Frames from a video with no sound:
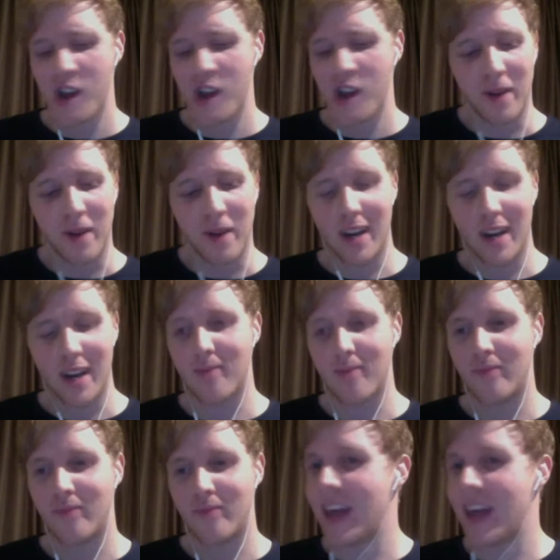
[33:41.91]
But
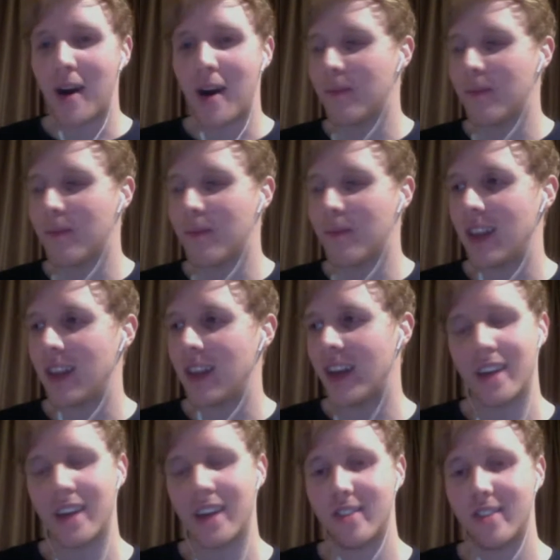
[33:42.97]
I like
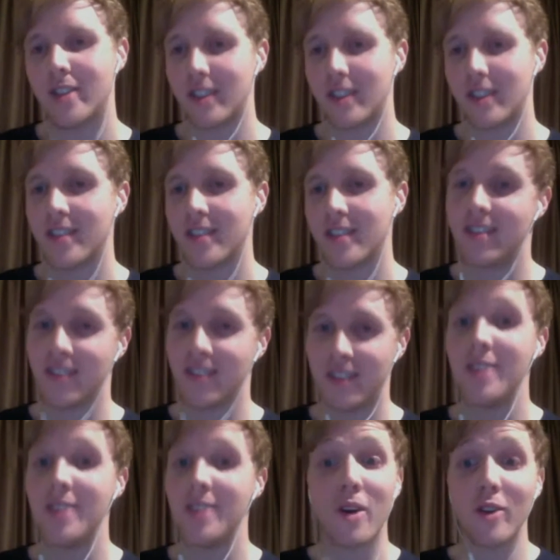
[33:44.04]
energy drinks
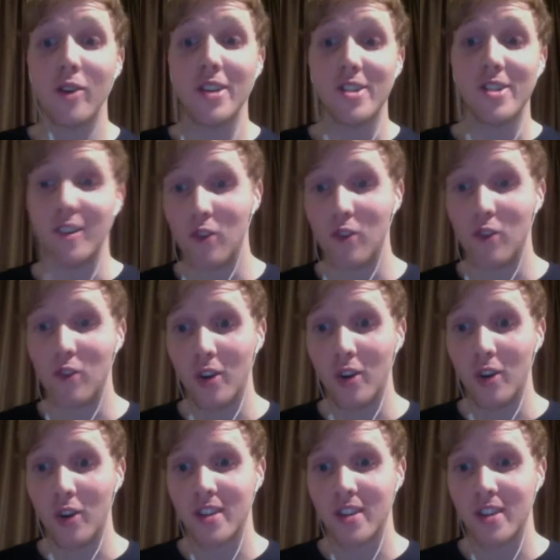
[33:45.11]
in moderation, of course.